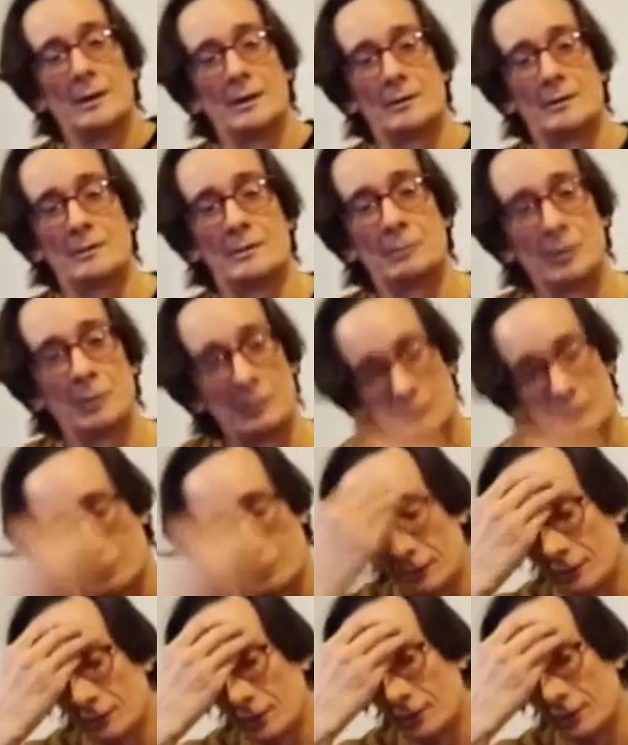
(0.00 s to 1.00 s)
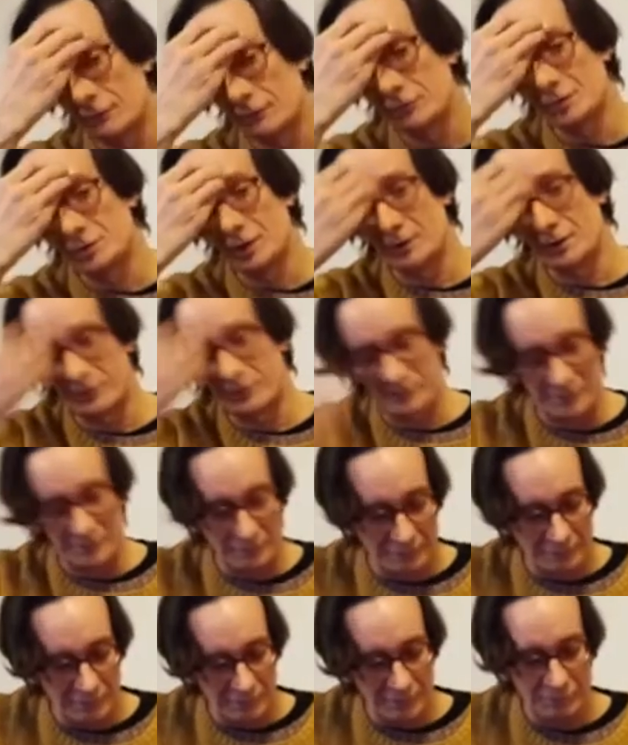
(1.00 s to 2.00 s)
a typical kind of jazz
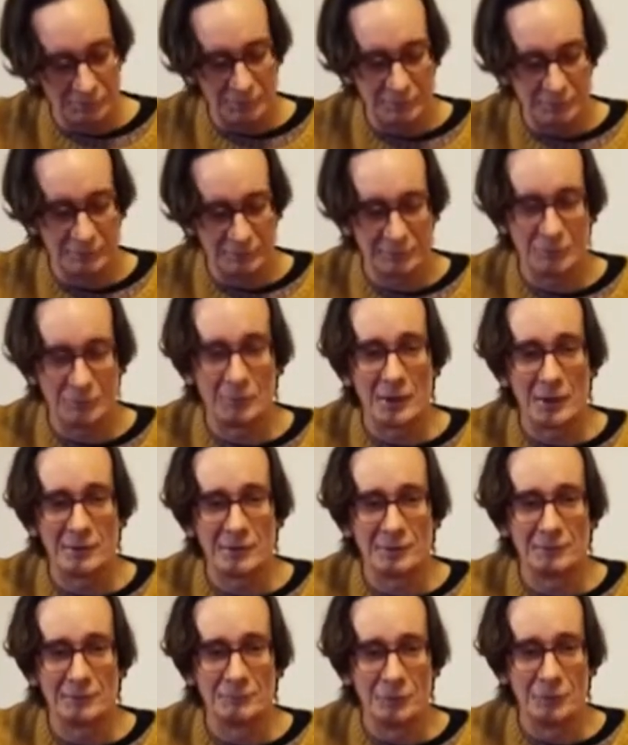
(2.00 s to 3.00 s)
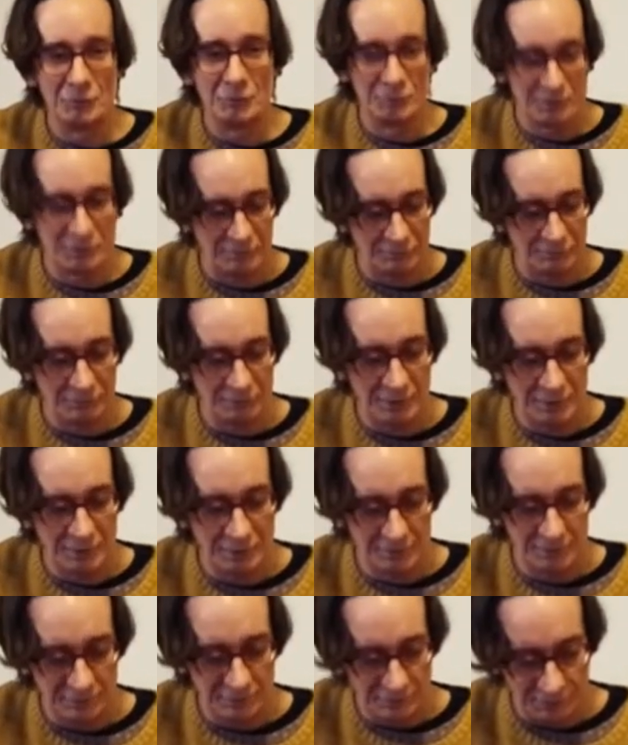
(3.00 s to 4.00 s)
sound there, because chromatic movement is
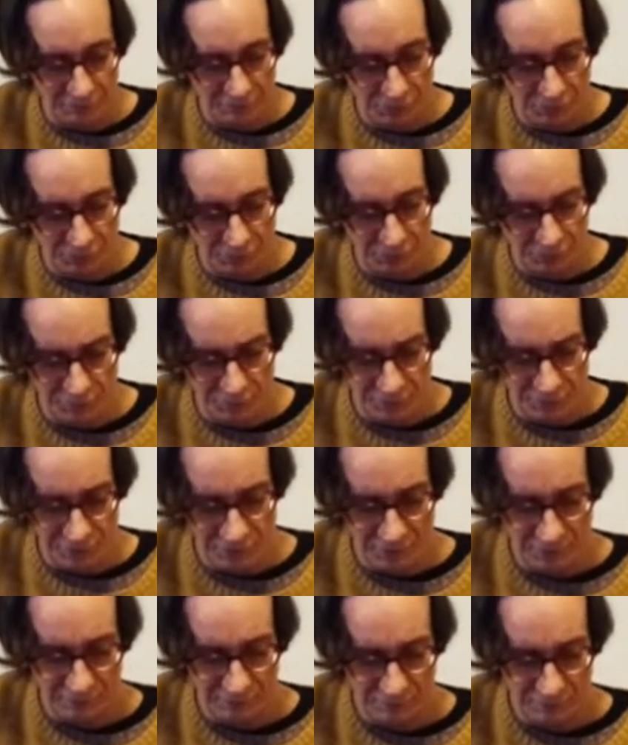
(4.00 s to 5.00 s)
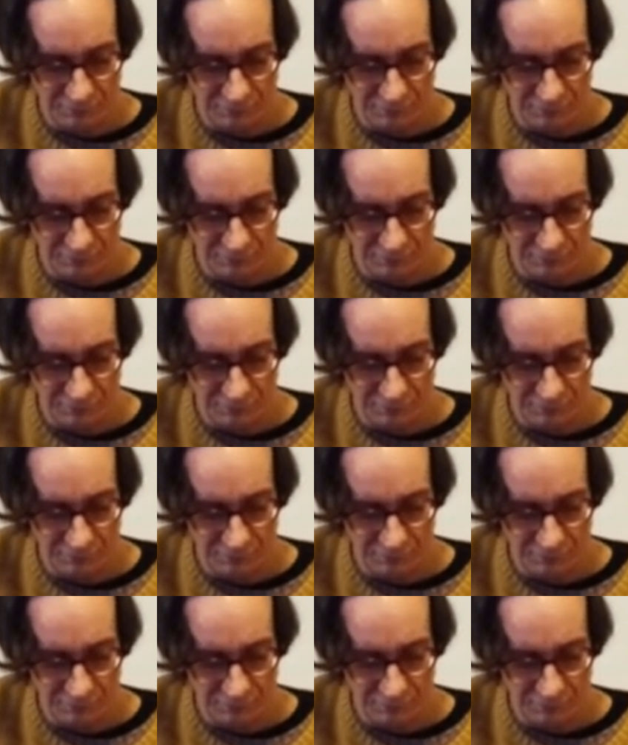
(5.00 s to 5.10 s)
really important in jazz.